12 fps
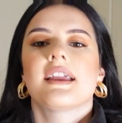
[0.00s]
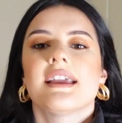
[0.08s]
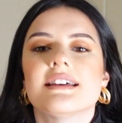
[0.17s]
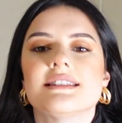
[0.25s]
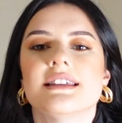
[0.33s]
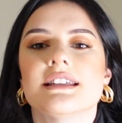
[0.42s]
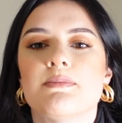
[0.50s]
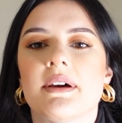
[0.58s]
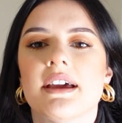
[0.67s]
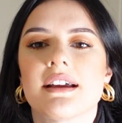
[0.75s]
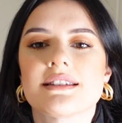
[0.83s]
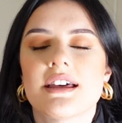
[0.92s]
think it's this
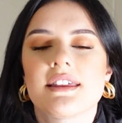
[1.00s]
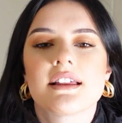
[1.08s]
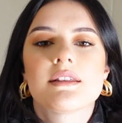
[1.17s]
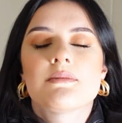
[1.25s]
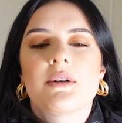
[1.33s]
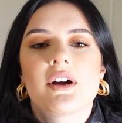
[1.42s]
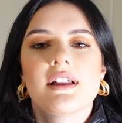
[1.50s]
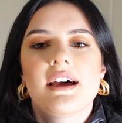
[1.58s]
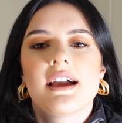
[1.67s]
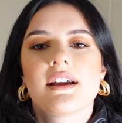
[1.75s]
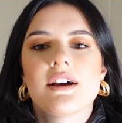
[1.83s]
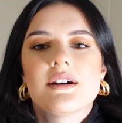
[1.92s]
bit, because I think the
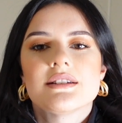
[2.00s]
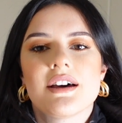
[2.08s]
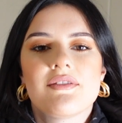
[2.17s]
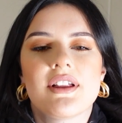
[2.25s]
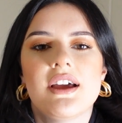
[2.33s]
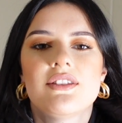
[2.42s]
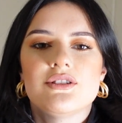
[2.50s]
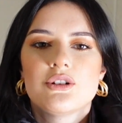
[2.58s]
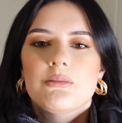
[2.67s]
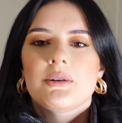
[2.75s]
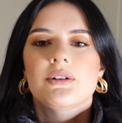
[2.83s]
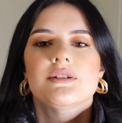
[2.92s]
Moncler coats have like the
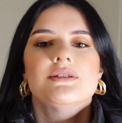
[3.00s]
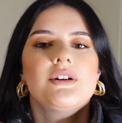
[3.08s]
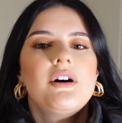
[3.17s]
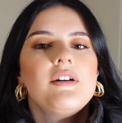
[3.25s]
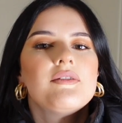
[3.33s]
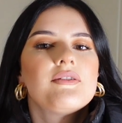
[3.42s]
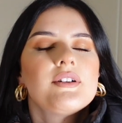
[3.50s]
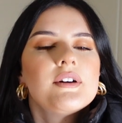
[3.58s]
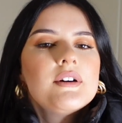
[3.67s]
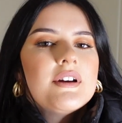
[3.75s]
double sort of